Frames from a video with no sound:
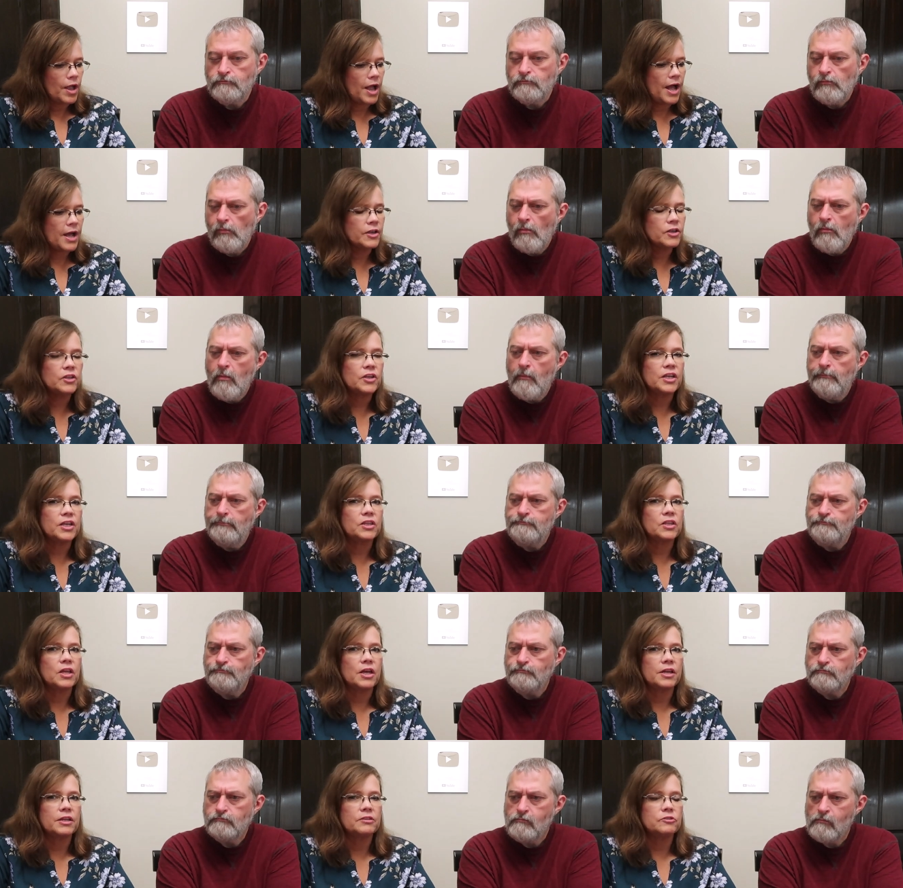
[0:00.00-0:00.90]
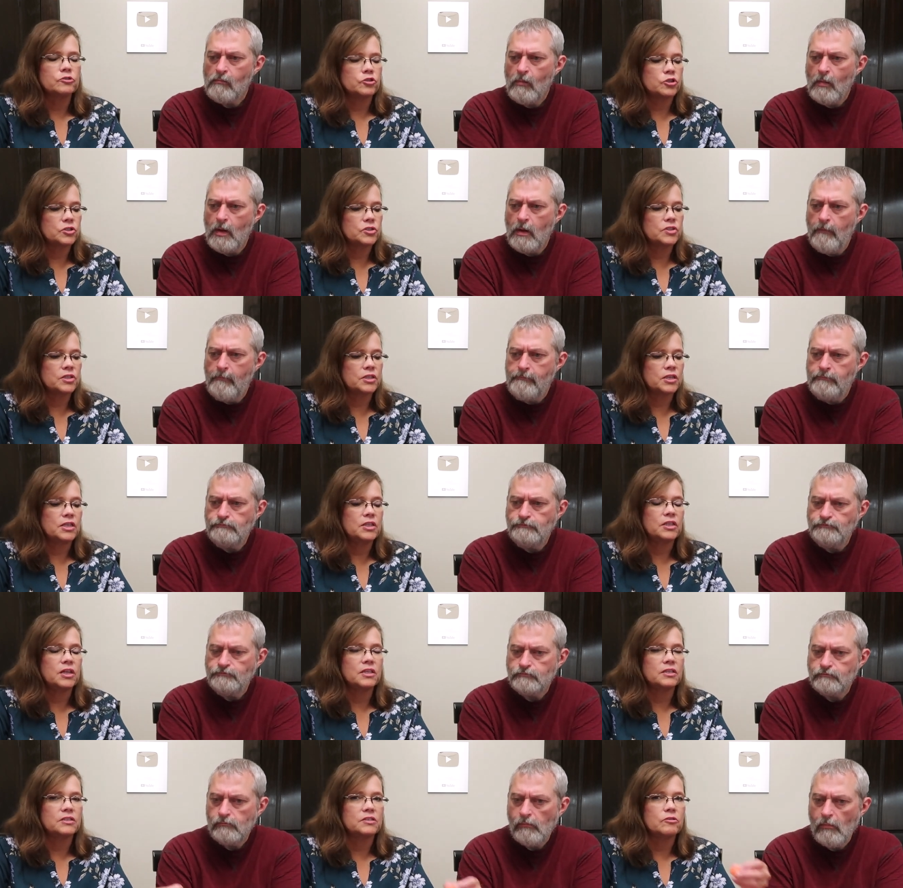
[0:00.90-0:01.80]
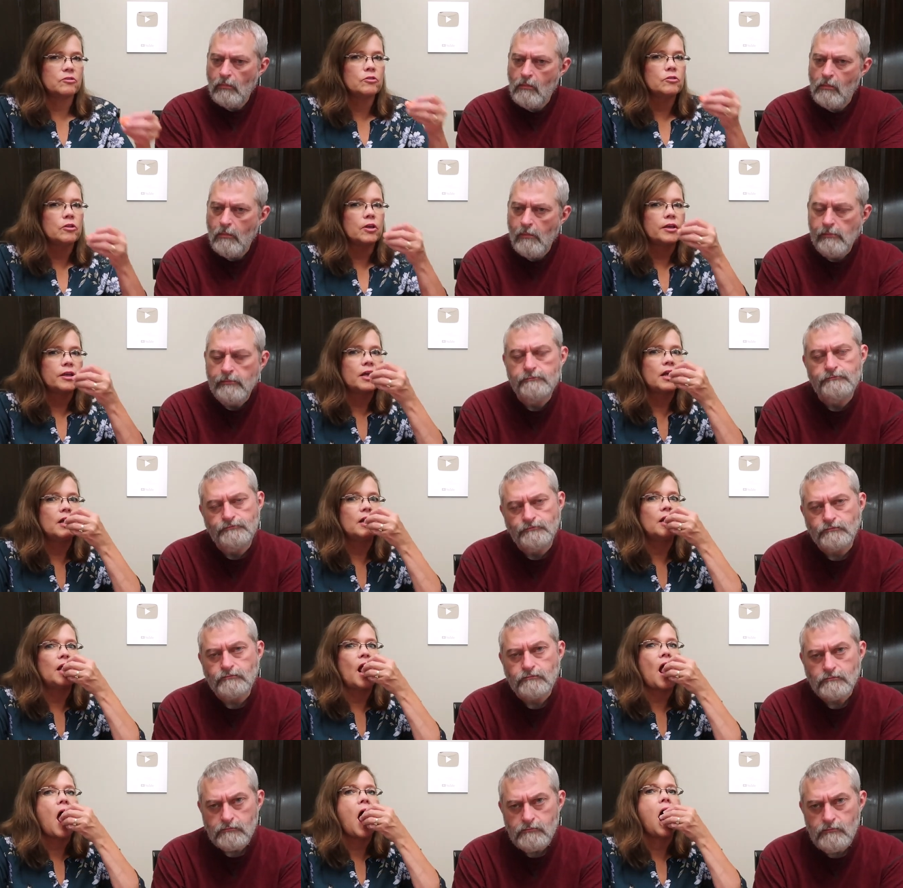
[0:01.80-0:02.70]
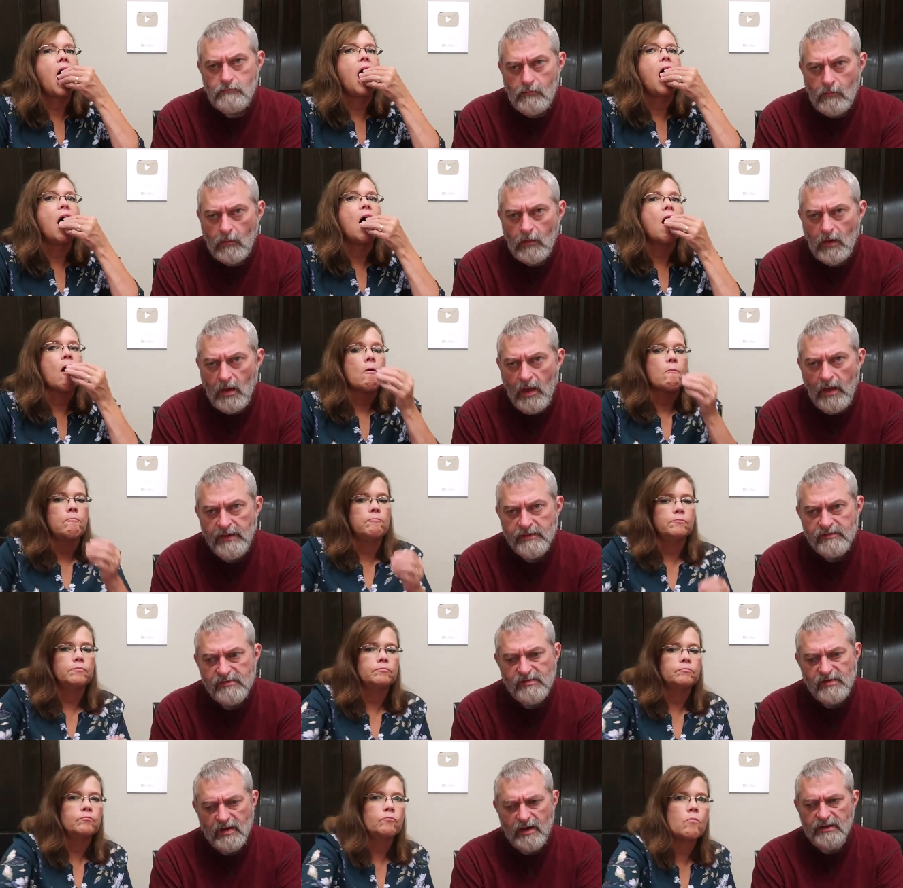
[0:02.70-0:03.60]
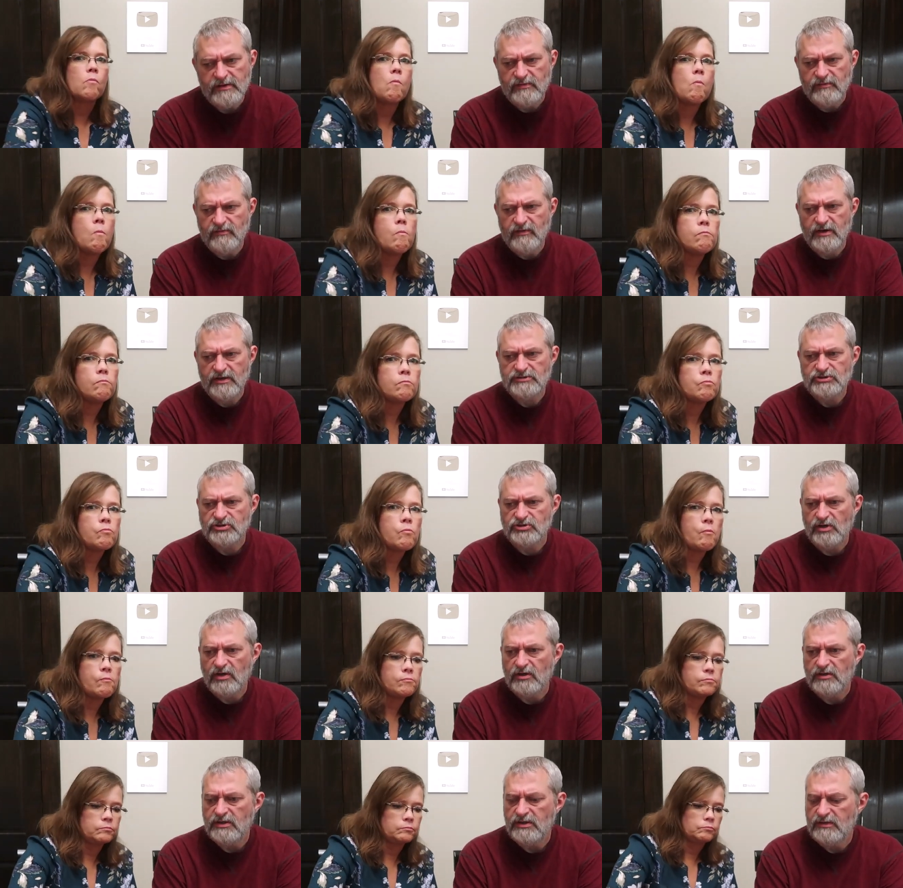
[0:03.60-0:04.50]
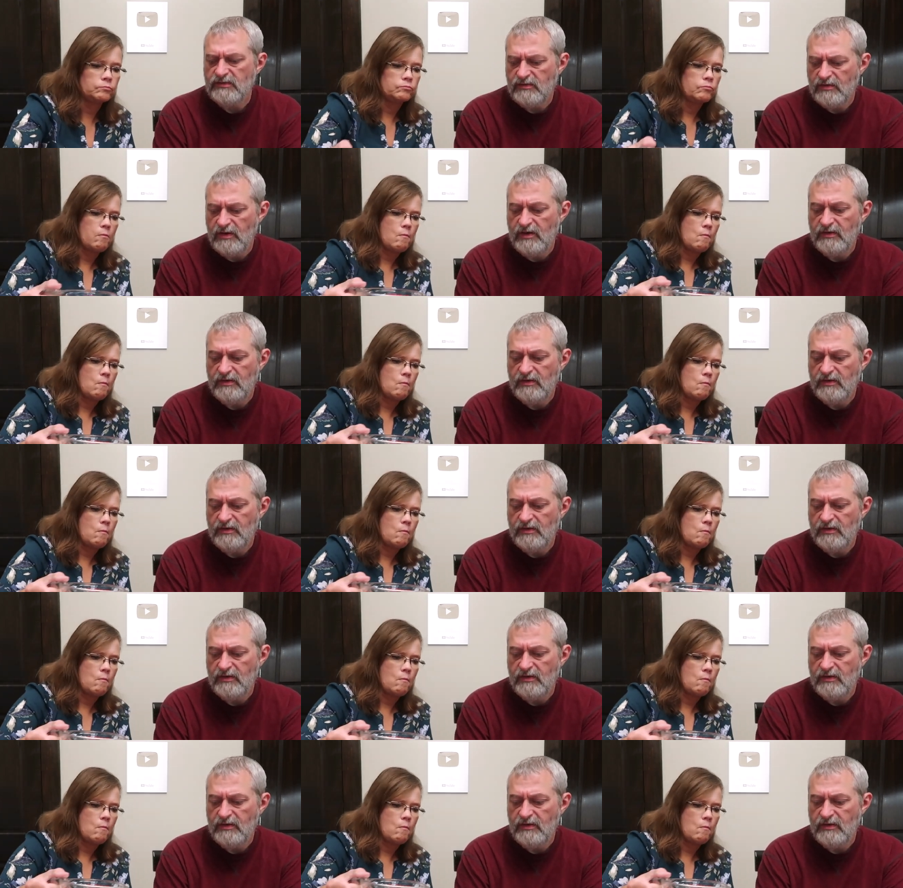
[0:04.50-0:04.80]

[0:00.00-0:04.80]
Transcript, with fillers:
Speaker 1: I could eat that just to eat that cereal like candy.
Speaker 2: It's uh, it's very strong. It's